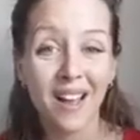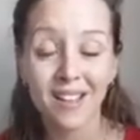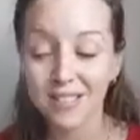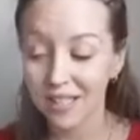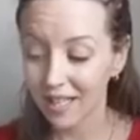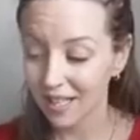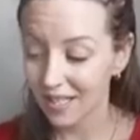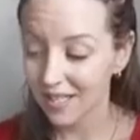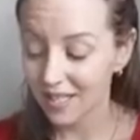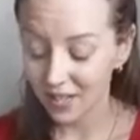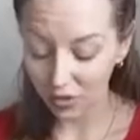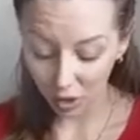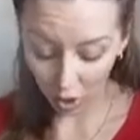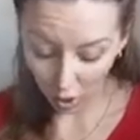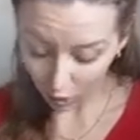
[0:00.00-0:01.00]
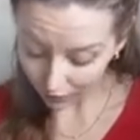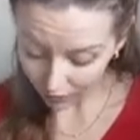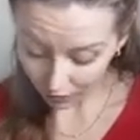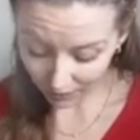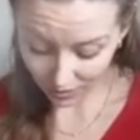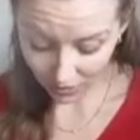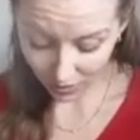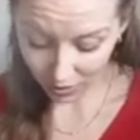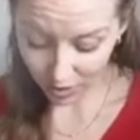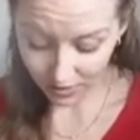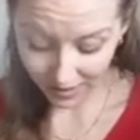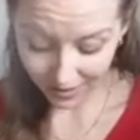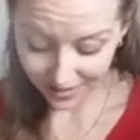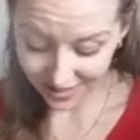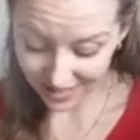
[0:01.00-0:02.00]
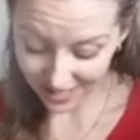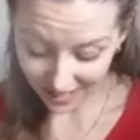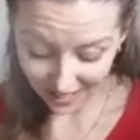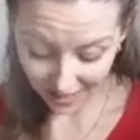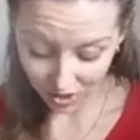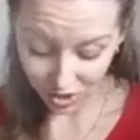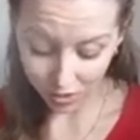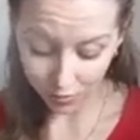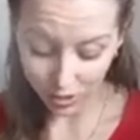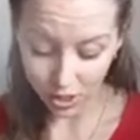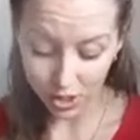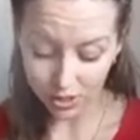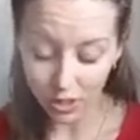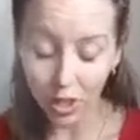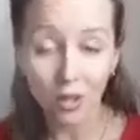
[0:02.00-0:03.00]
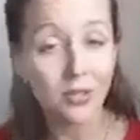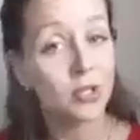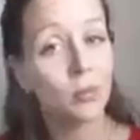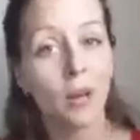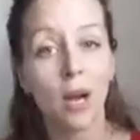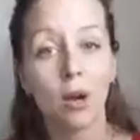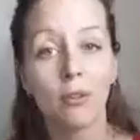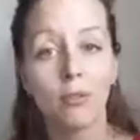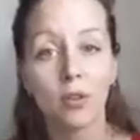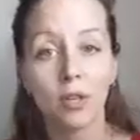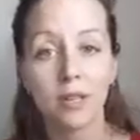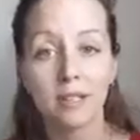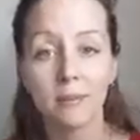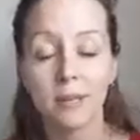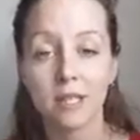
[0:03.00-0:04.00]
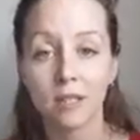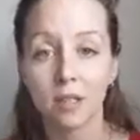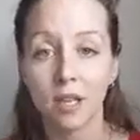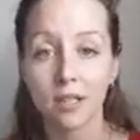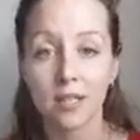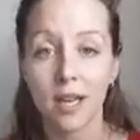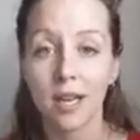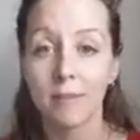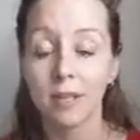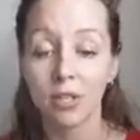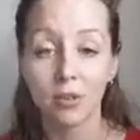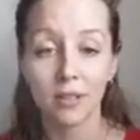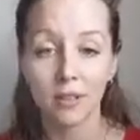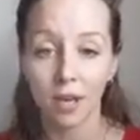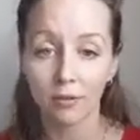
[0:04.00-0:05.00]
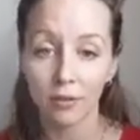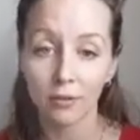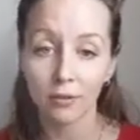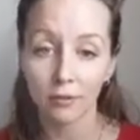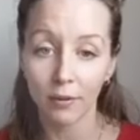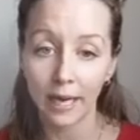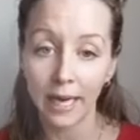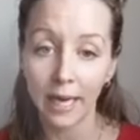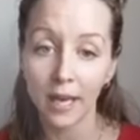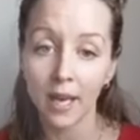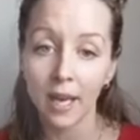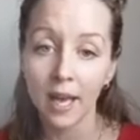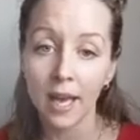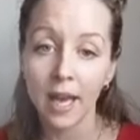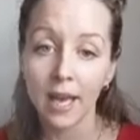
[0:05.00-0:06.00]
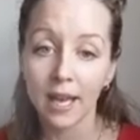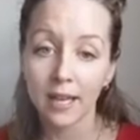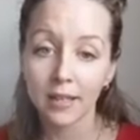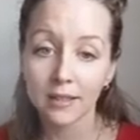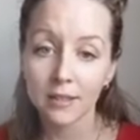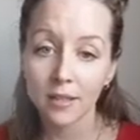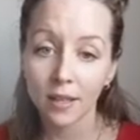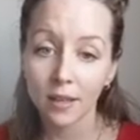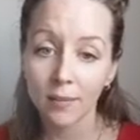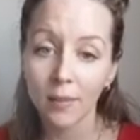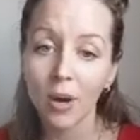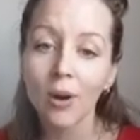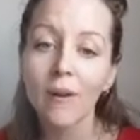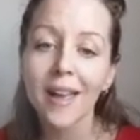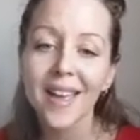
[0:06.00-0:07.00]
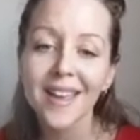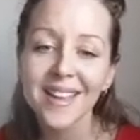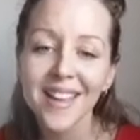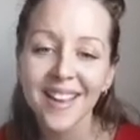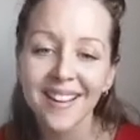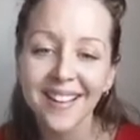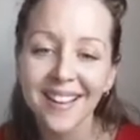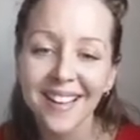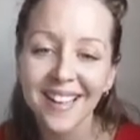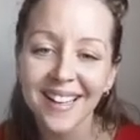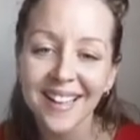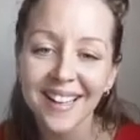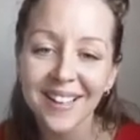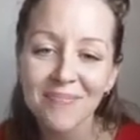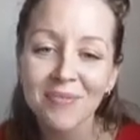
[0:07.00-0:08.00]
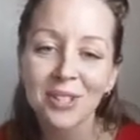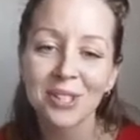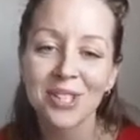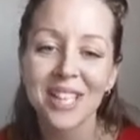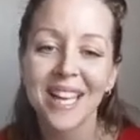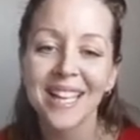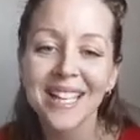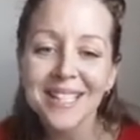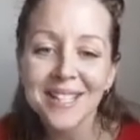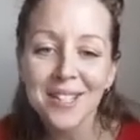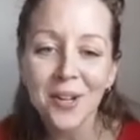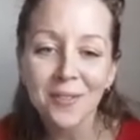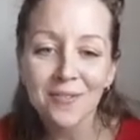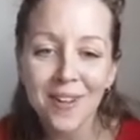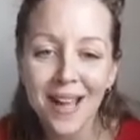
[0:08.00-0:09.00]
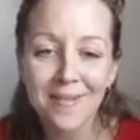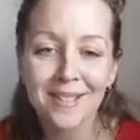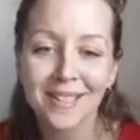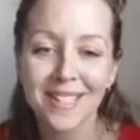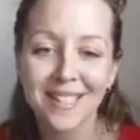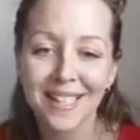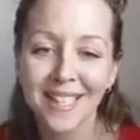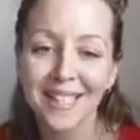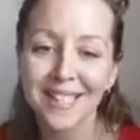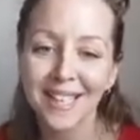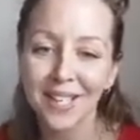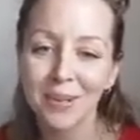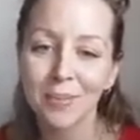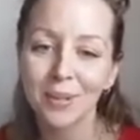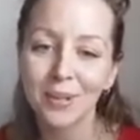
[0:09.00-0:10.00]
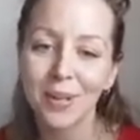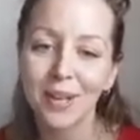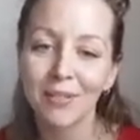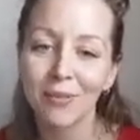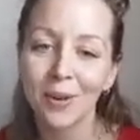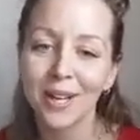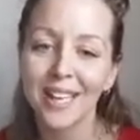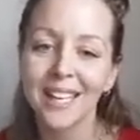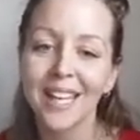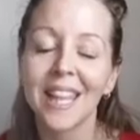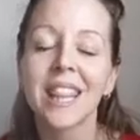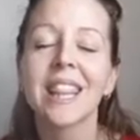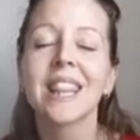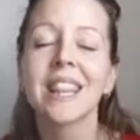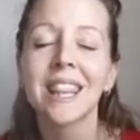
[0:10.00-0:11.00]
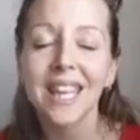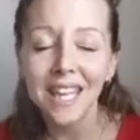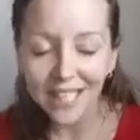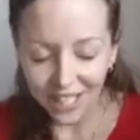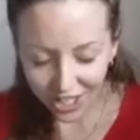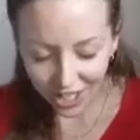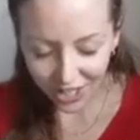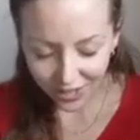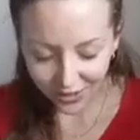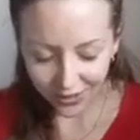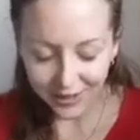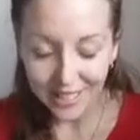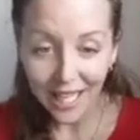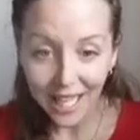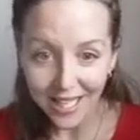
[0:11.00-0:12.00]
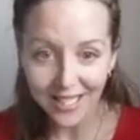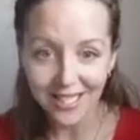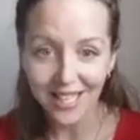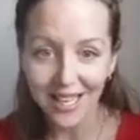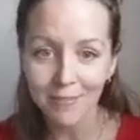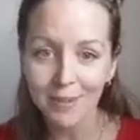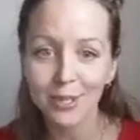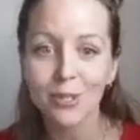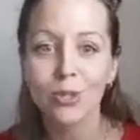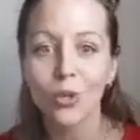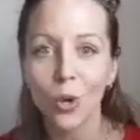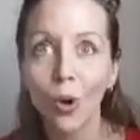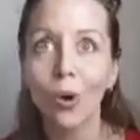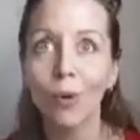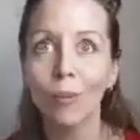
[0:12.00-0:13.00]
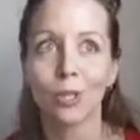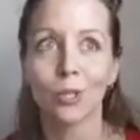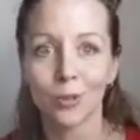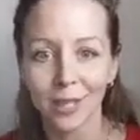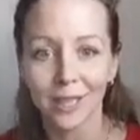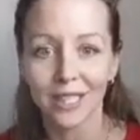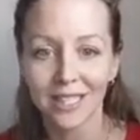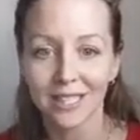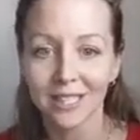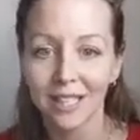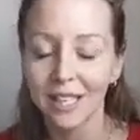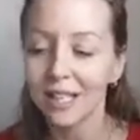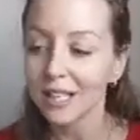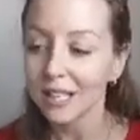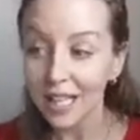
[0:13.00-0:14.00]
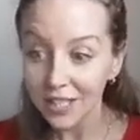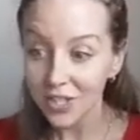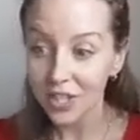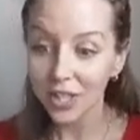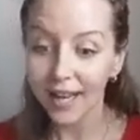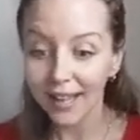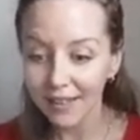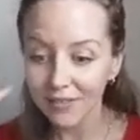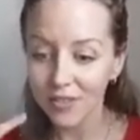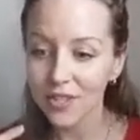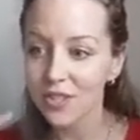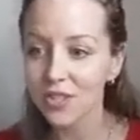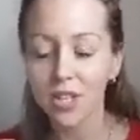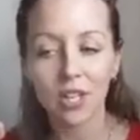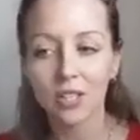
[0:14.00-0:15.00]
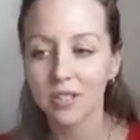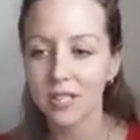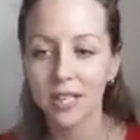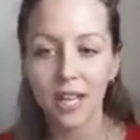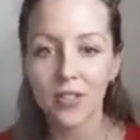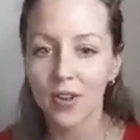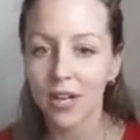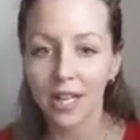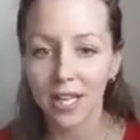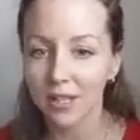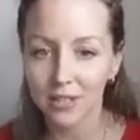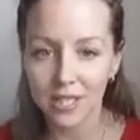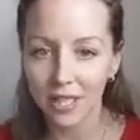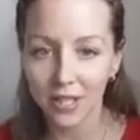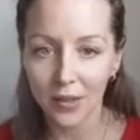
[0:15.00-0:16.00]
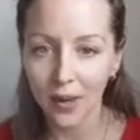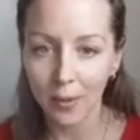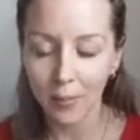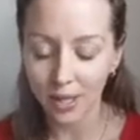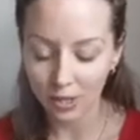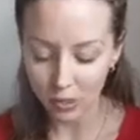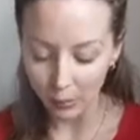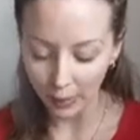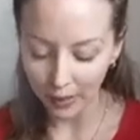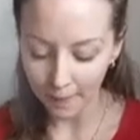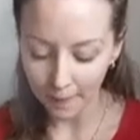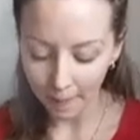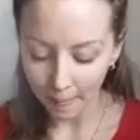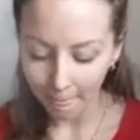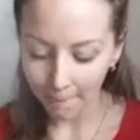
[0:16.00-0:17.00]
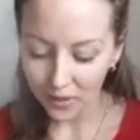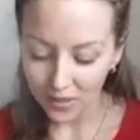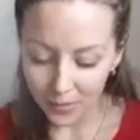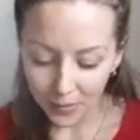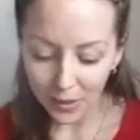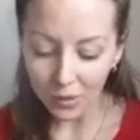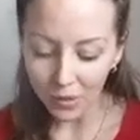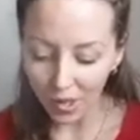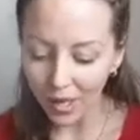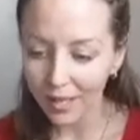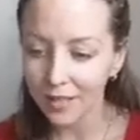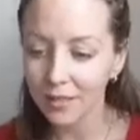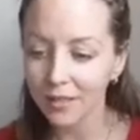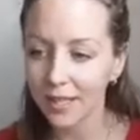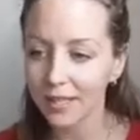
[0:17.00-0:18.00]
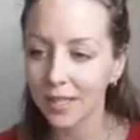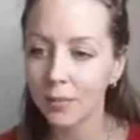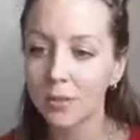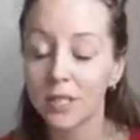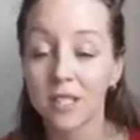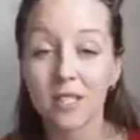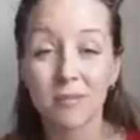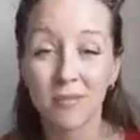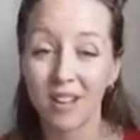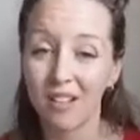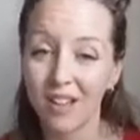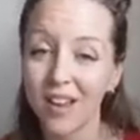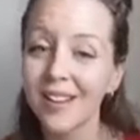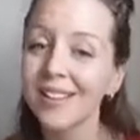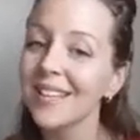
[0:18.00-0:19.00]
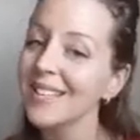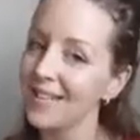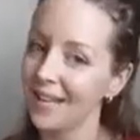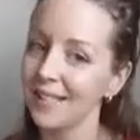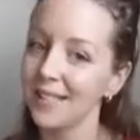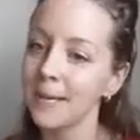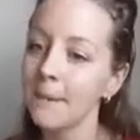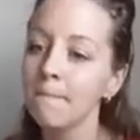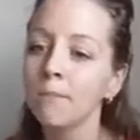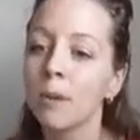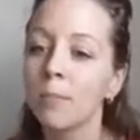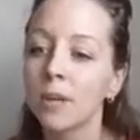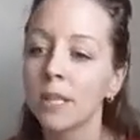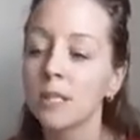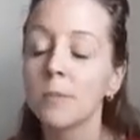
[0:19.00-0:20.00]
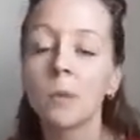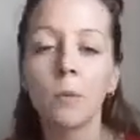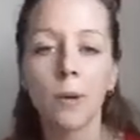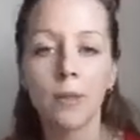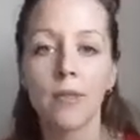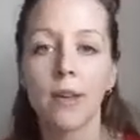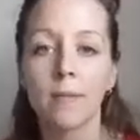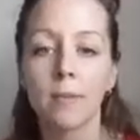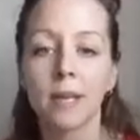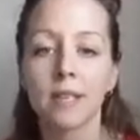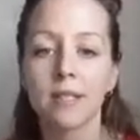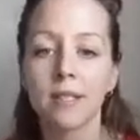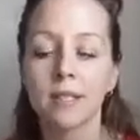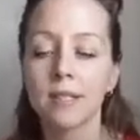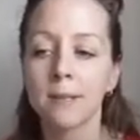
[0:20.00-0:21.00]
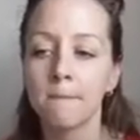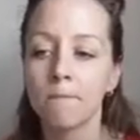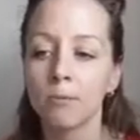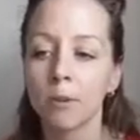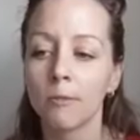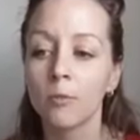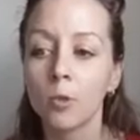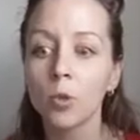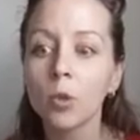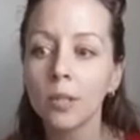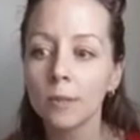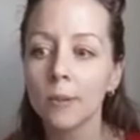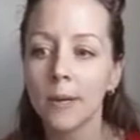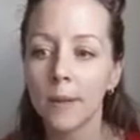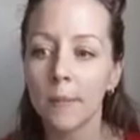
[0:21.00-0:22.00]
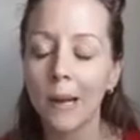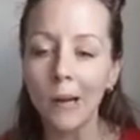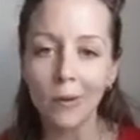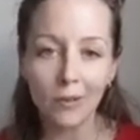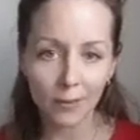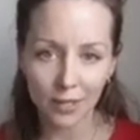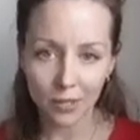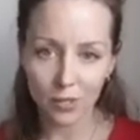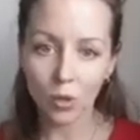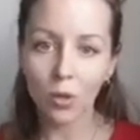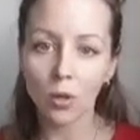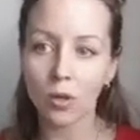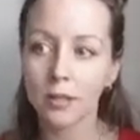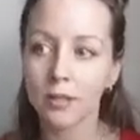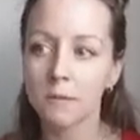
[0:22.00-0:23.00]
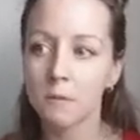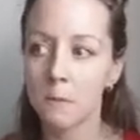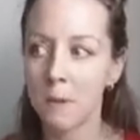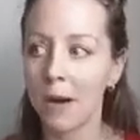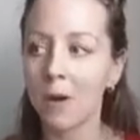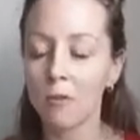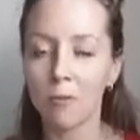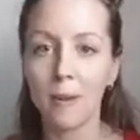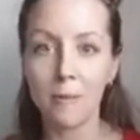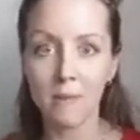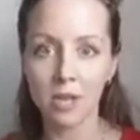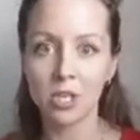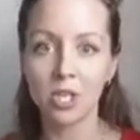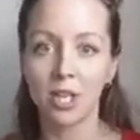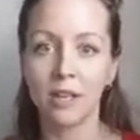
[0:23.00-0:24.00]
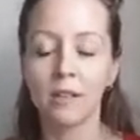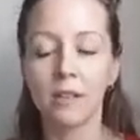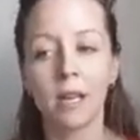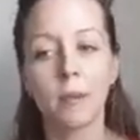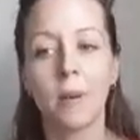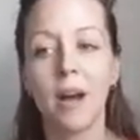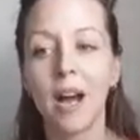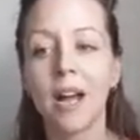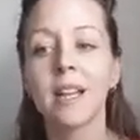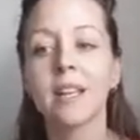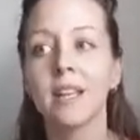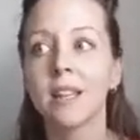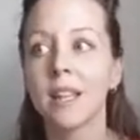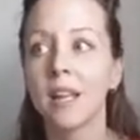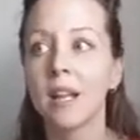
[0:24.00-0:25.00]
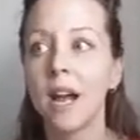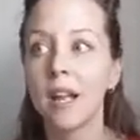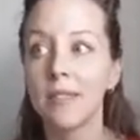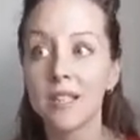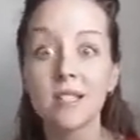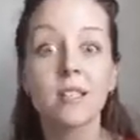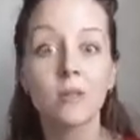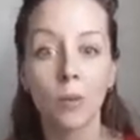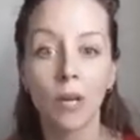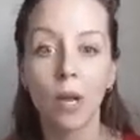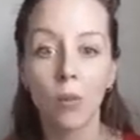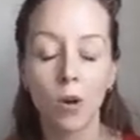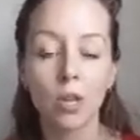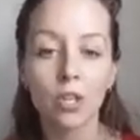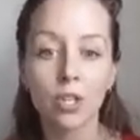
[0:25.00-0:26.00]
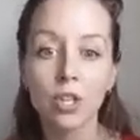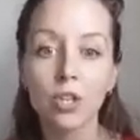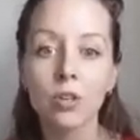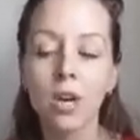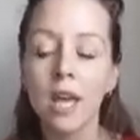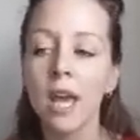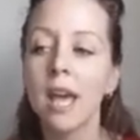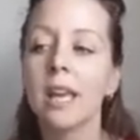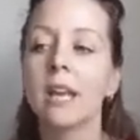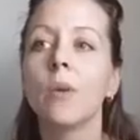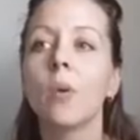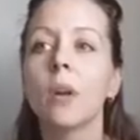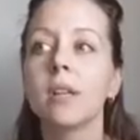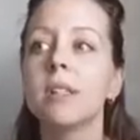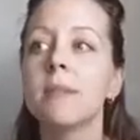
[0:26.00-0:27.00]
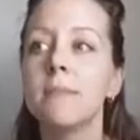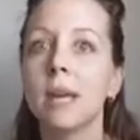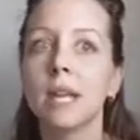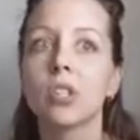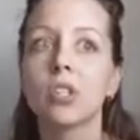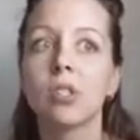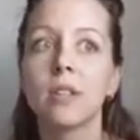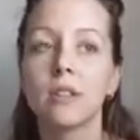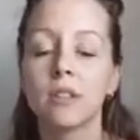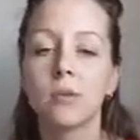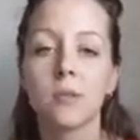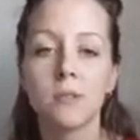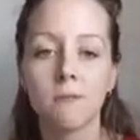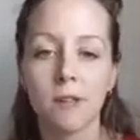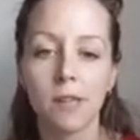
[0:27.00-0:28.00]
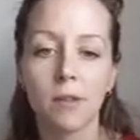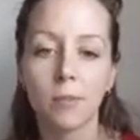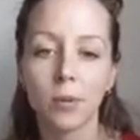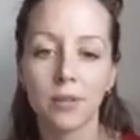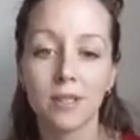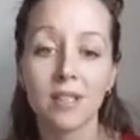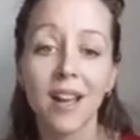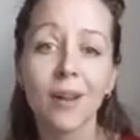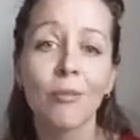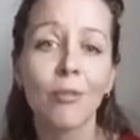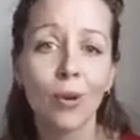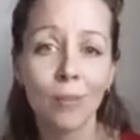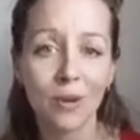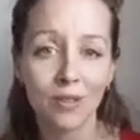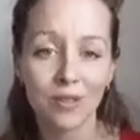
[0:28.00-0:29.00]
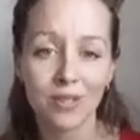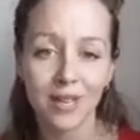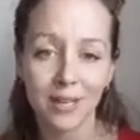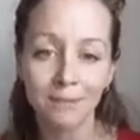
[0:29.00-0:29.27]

like I said, the COVID resource that is attached, which is also powerful, and I spent a lot of time in. You get that for free. And oh, hey, Carrie, you're saying it's so fabulous. I can tell you put a lot of work in it. Thank you. Yes, I put so much work in it last year and this year, and together I can't even tell you how much, but it's been a lot. And the last couple of days have been a lot of late nights, but it's been worth it because it's fueled by the power of my soul. It's the power of my mission, like behind it, that this is what I want to do. And I wanted to make sure that this was available in time for Mother's Day,